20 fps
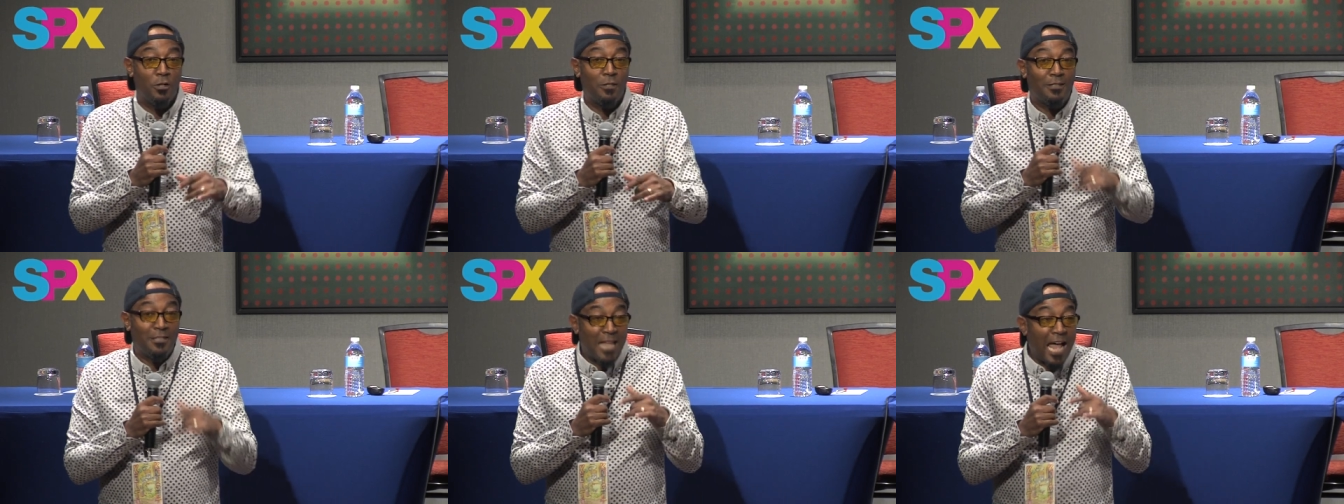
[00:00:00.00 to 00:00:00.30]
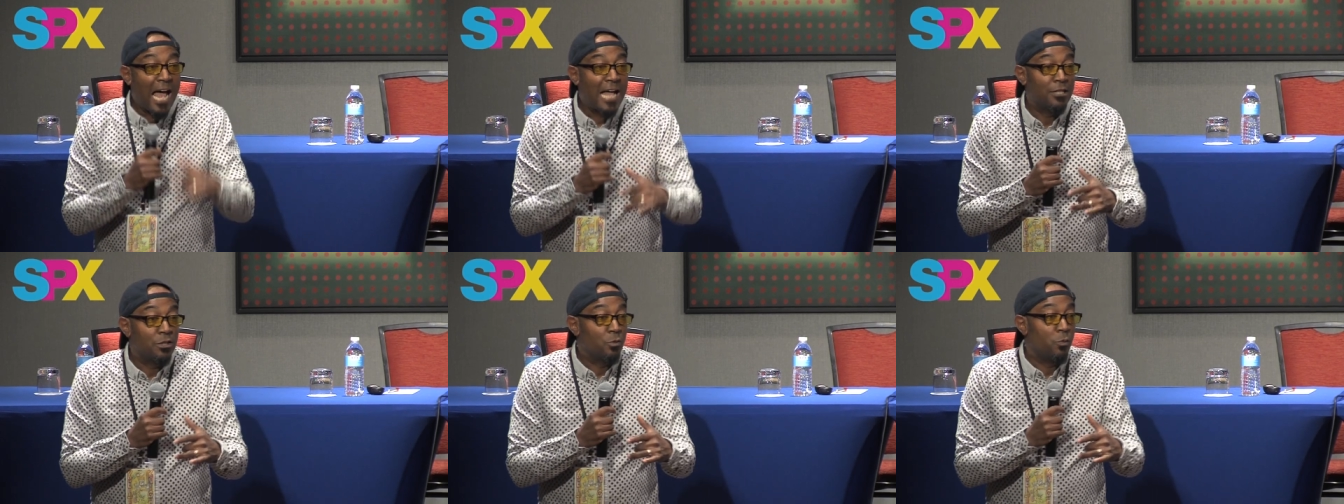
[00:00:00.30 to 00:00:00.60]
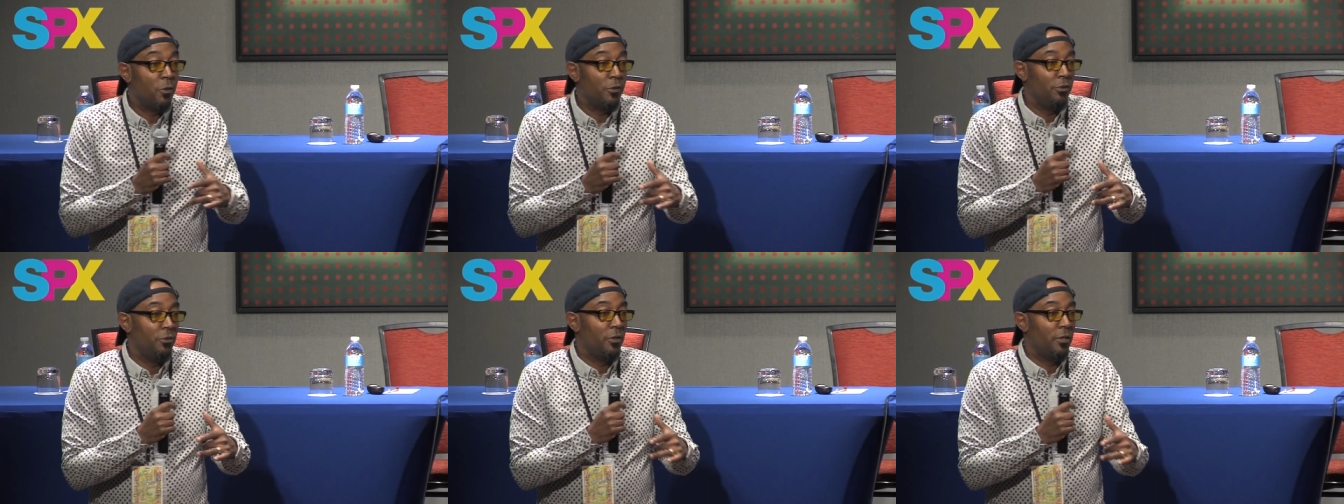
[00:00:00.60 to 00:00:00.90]
that's
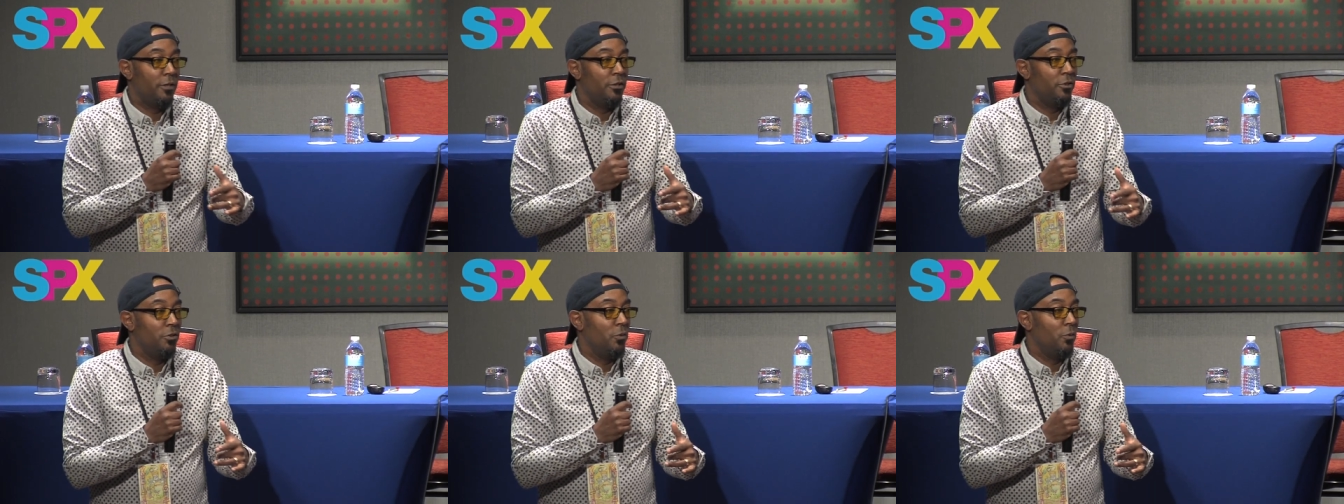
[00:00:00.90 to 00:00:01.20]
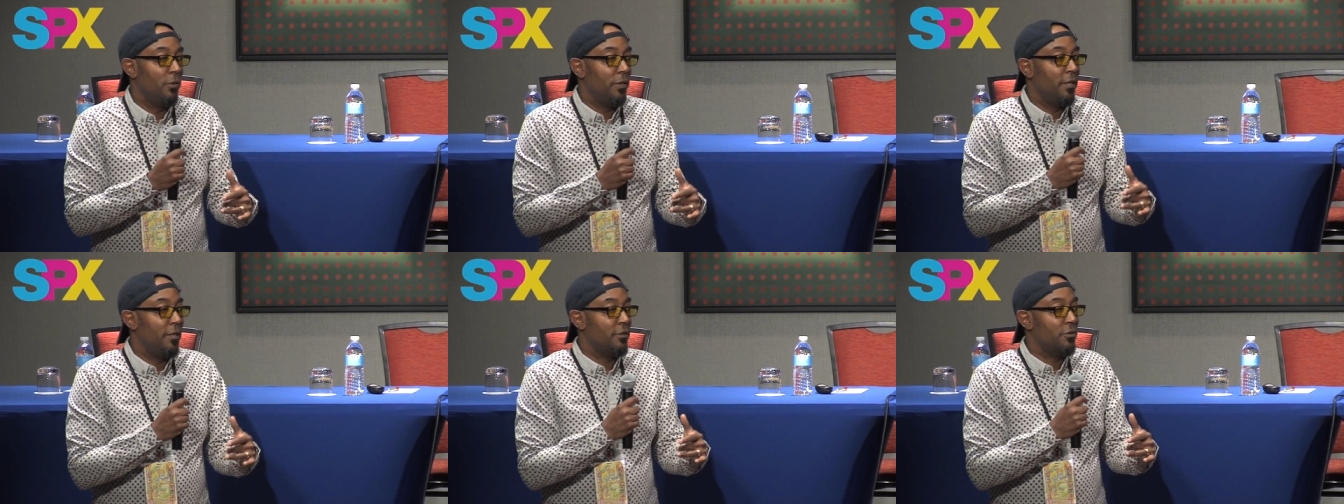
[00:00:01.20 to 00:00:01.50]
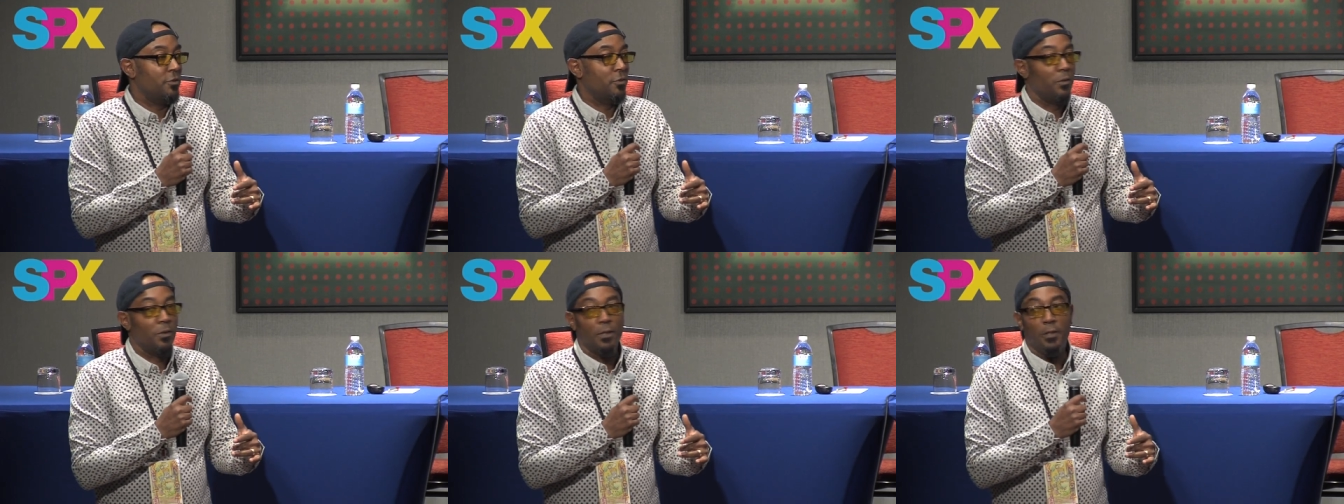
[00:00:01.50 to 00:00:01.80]
what you got to do with
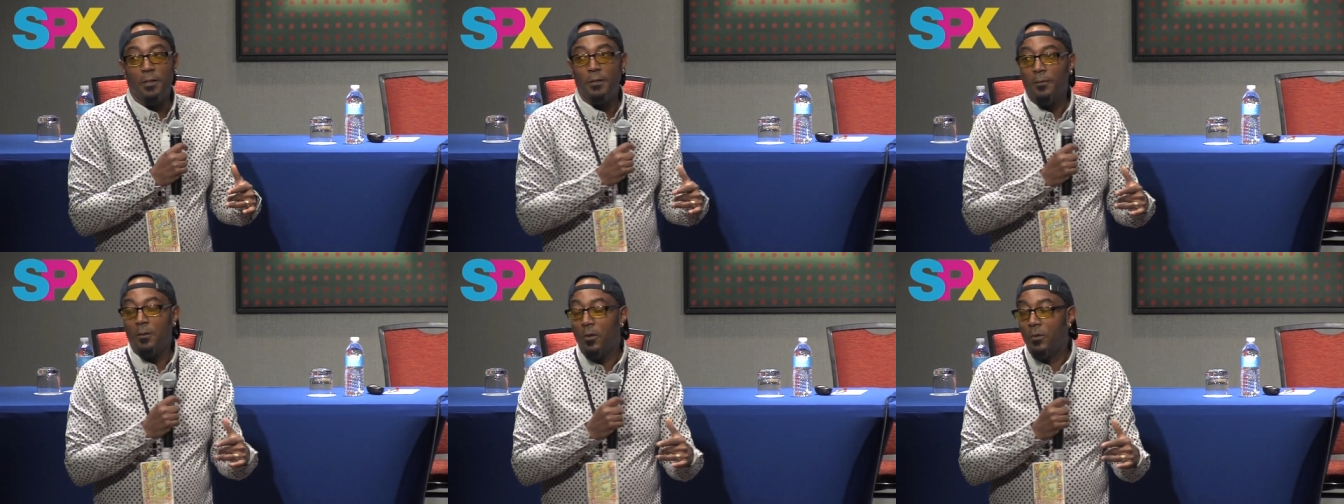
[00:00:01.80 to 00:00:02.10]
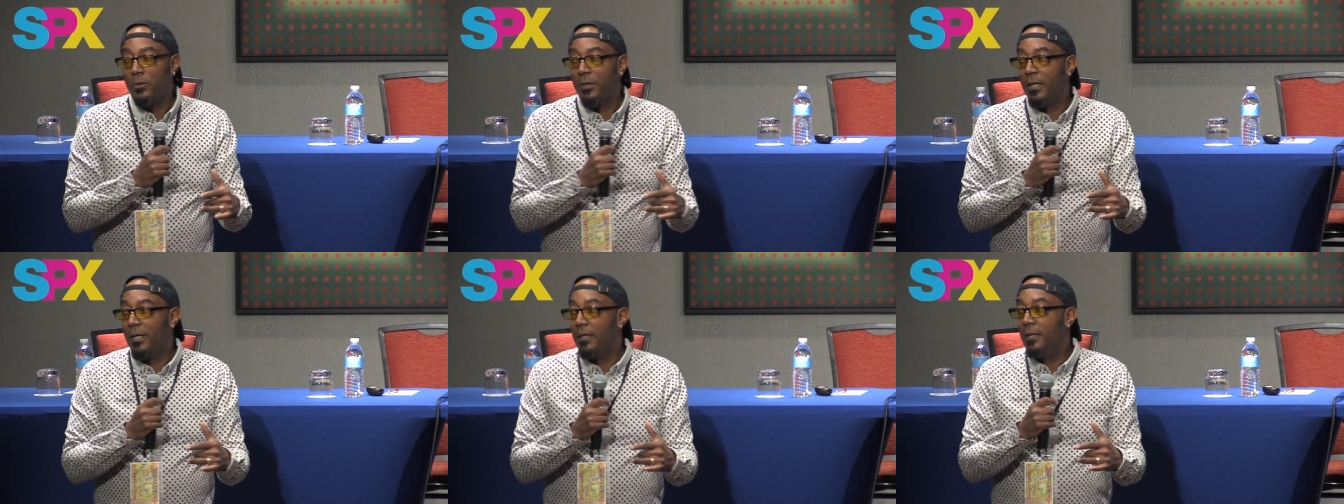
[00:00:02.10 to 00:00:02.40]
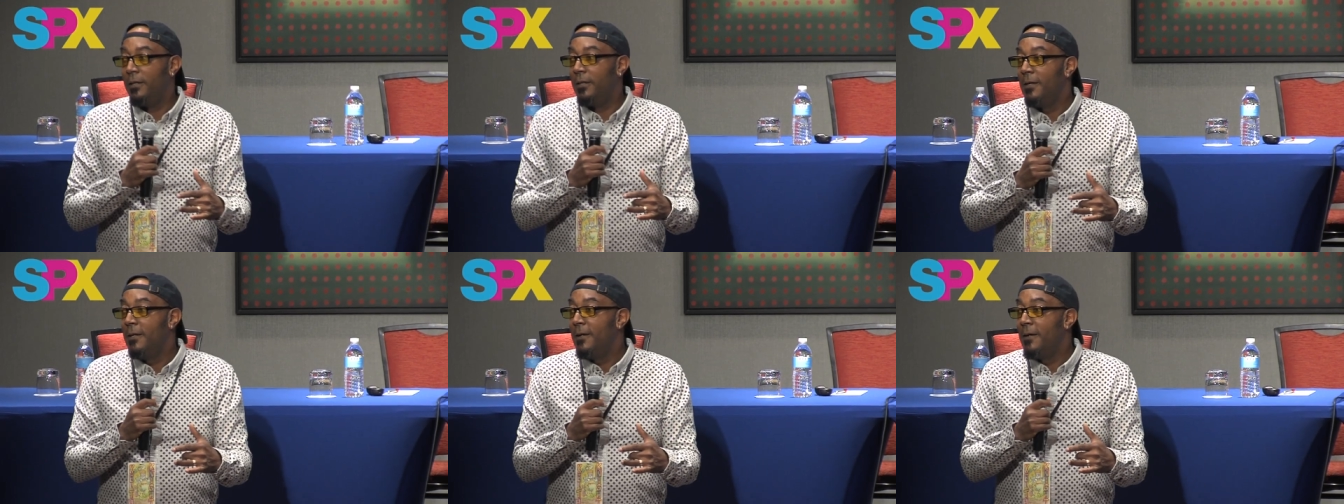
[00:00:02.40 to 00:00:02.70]
history,
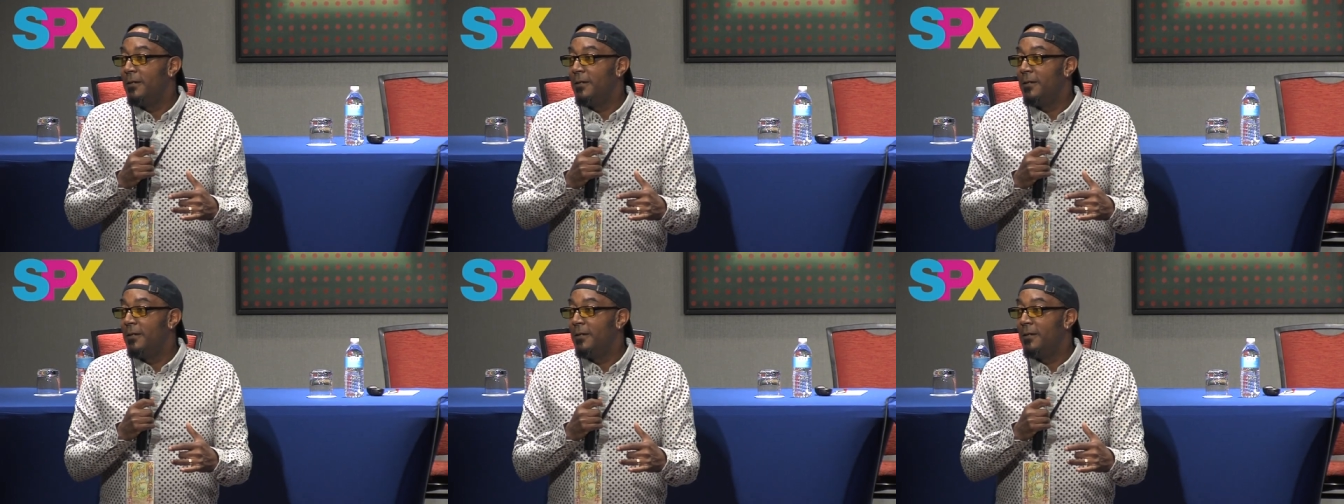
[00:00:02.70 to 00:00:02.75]
okay?